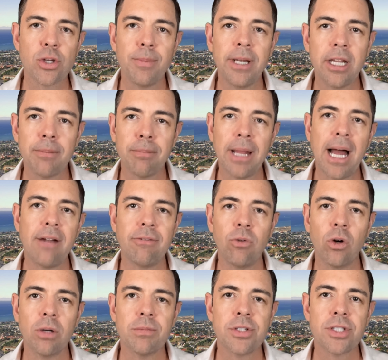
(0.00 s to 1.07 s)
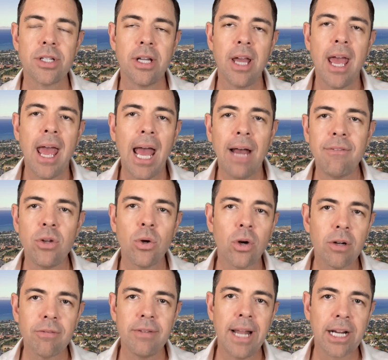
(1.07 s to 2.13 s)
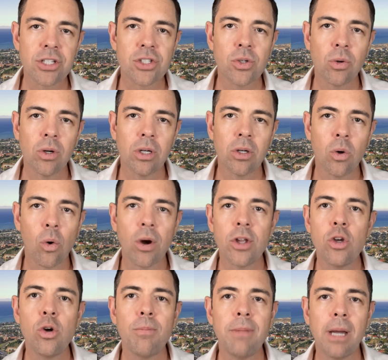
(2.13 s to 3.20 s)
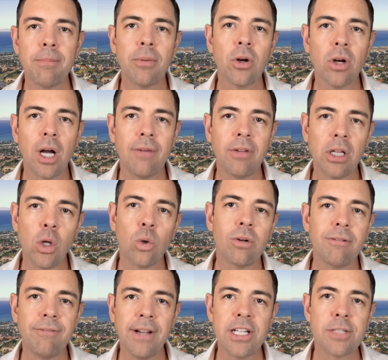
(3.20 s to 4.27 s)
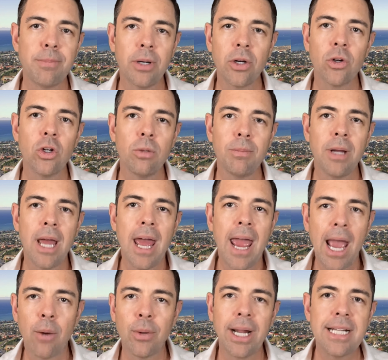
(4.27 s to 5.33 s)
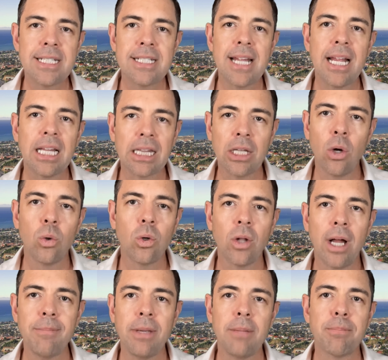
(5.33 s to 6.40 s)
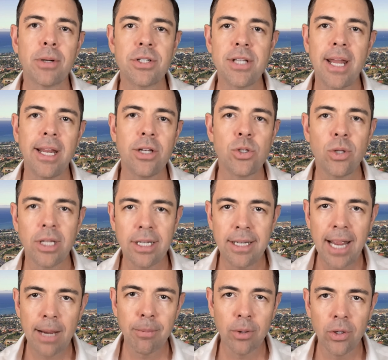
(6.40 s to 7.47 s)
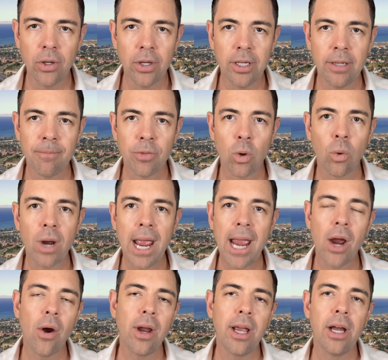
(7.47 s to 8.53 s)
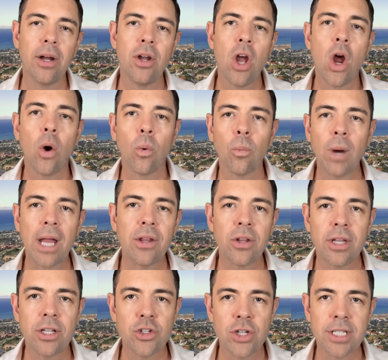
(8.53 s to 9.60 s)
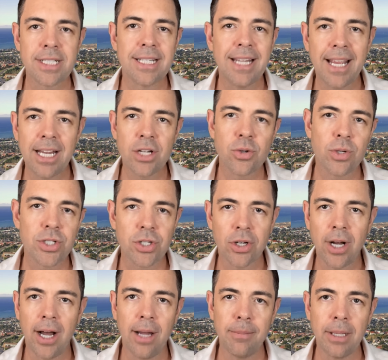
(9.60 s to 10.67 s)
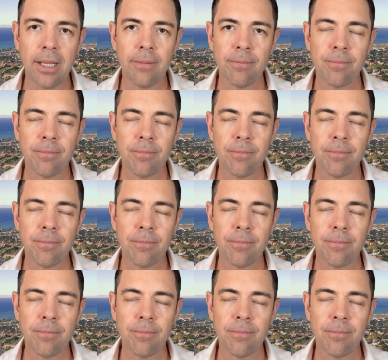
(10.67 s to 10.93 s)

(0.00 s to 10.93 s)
media platforms. Have you heard of Nextdoor, or are you a member of a local Facebook group? And when I say local, I mean pertaining to the neighborhood or area rather than just an interest or hobby.